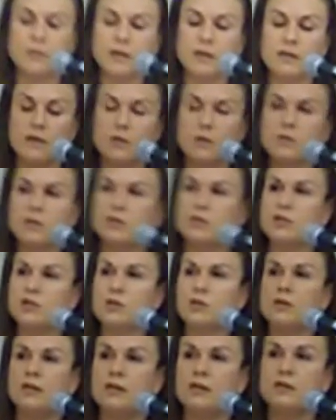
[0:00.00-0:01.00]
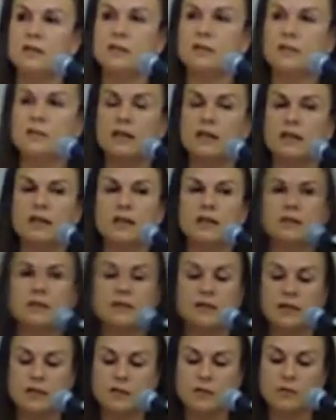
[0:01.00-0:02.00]
There was a 2000 study in
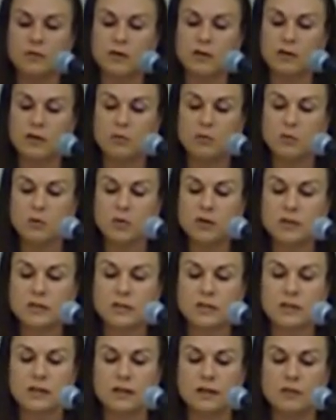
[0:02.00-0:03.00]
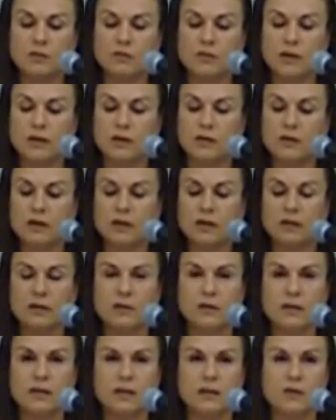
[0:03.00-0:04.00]
Schizophrenia Bulletin that found that
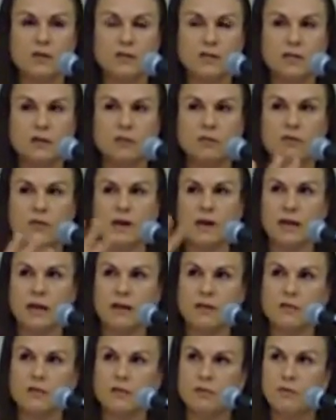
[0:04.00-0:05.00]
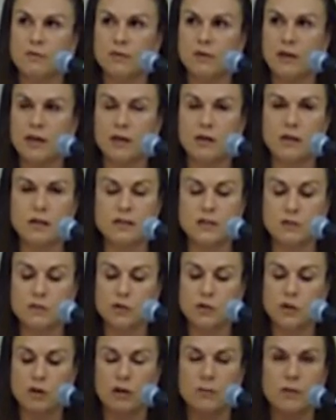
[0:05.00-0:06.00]
they looked at 5 areas of
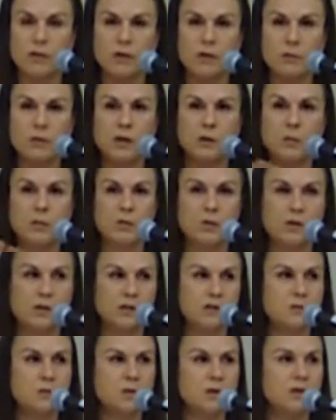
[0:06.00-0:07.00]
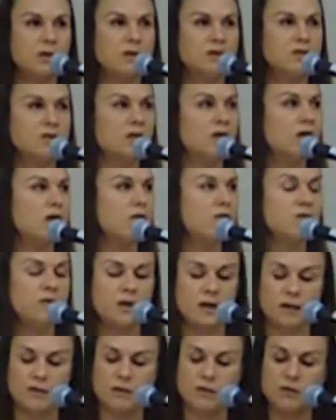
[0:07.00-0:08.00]
trauma, and people who had experienced all
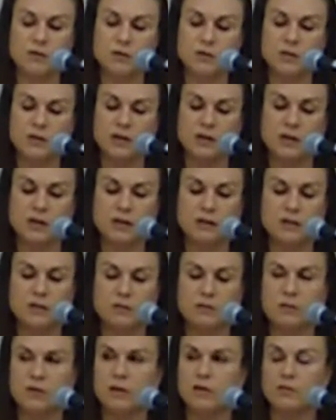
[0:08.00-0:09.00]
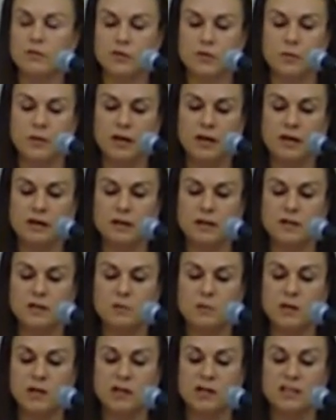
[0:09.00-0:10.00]
5 of those areas of traumatic
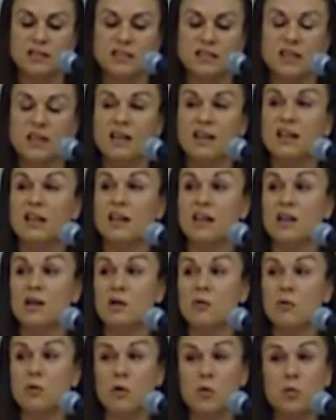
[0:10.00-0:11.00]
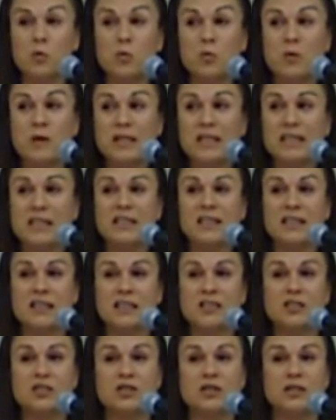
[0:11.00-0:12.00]
experience were
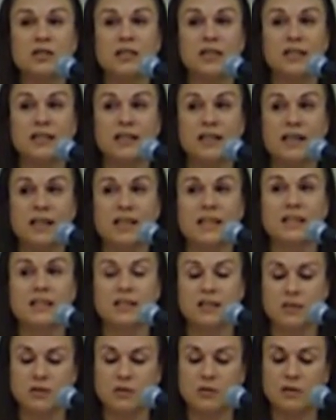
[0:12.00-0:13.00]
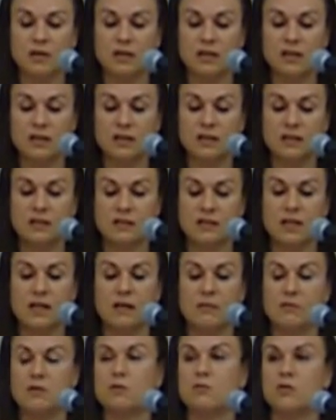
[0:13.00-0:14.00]
193
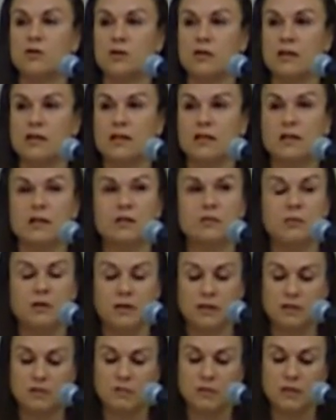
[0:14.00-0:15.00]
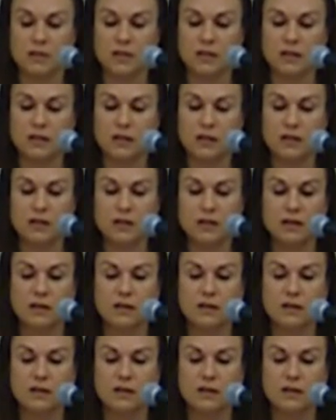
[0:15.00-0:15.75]
times more likely to become psychotic.